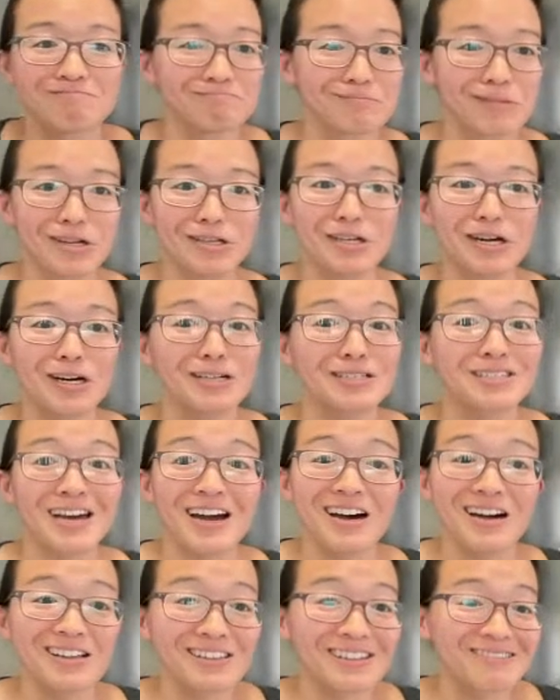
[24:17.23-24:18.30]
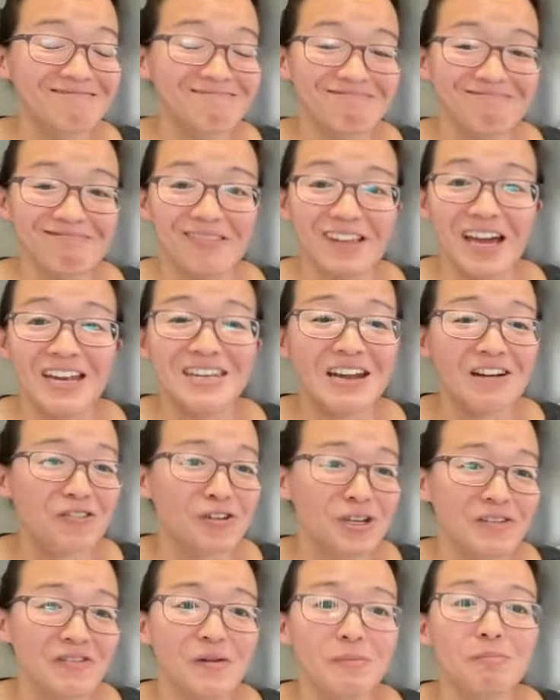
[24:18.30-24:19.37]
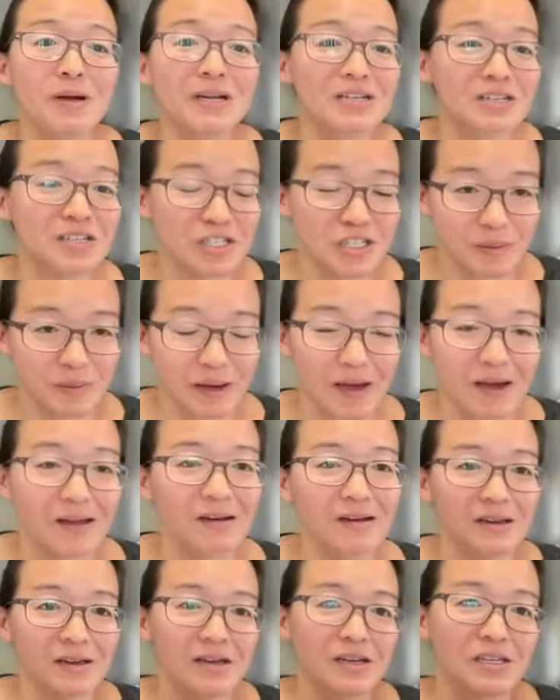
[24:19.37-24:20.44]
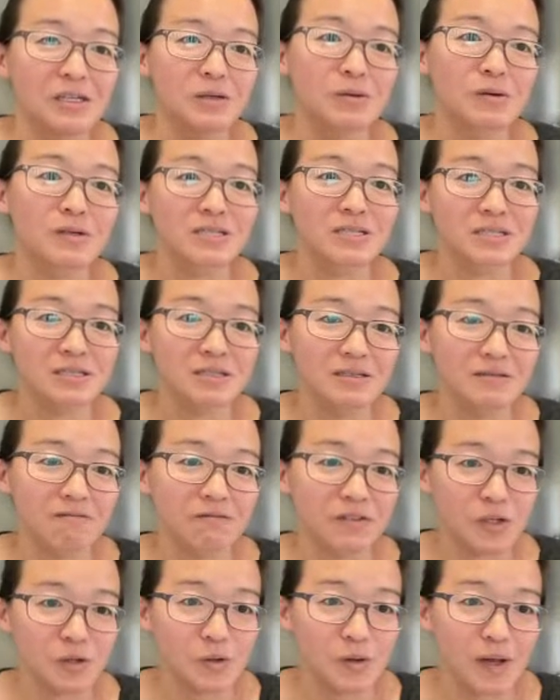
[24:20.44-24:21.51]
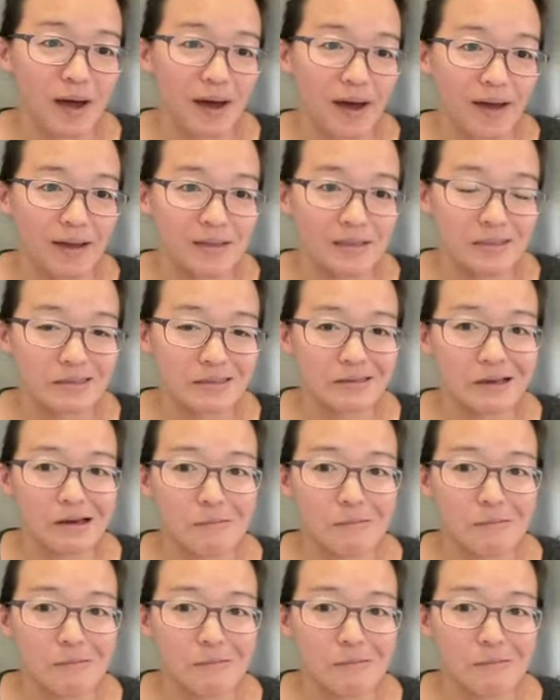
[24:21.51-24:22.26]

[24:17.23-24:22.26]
a young child and had never even been to Japan, you were still viewed as,